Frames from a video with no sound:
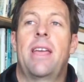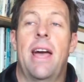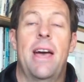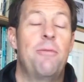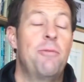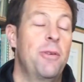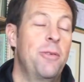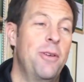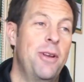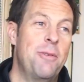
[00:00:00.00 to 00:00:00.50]
I
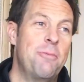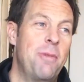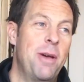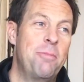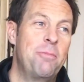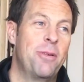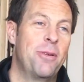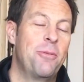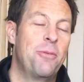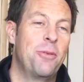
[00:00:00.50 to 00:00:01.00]
can't really
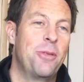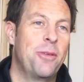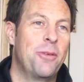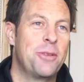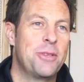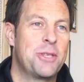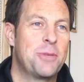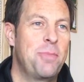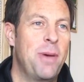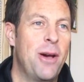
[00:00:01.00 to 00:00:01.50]
remember
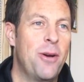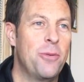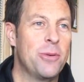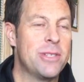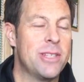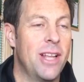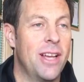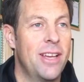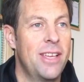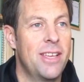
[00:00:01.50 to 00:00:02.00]
what the
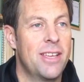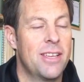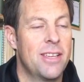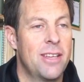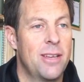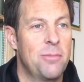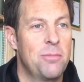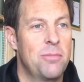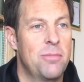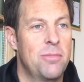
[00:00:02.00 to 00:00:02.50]
spell was like,
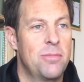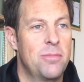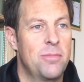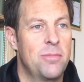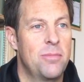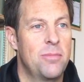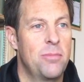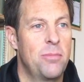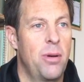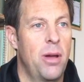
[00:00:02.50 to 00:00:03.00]

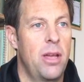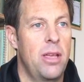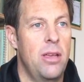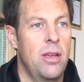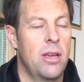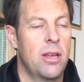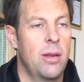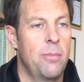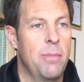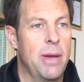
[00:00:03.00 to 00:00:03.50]
but
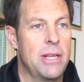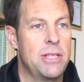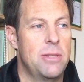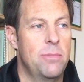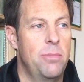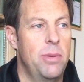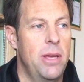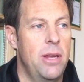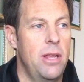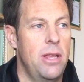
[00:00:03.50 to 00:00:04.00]
you can
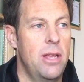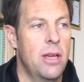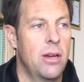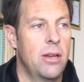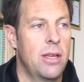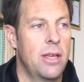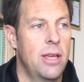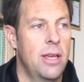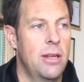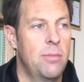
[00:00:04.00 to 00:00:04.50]
imagine being a
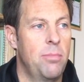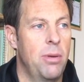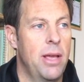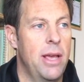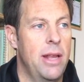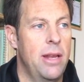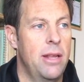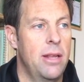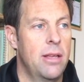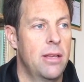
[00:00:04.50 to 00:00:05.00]
young kid
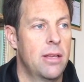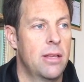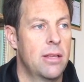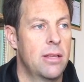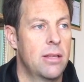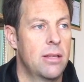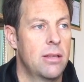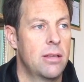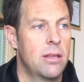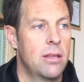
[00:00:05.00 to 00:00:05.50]
playing in
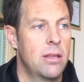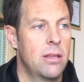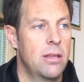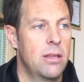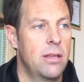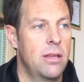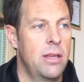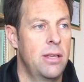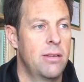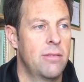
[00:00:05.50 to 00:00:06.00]

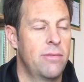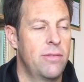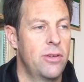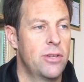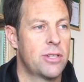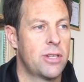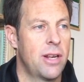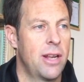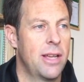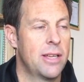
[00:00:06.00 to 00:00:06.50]
a
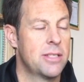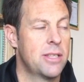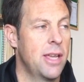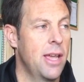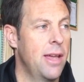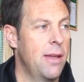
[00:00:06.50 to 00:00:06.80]
first class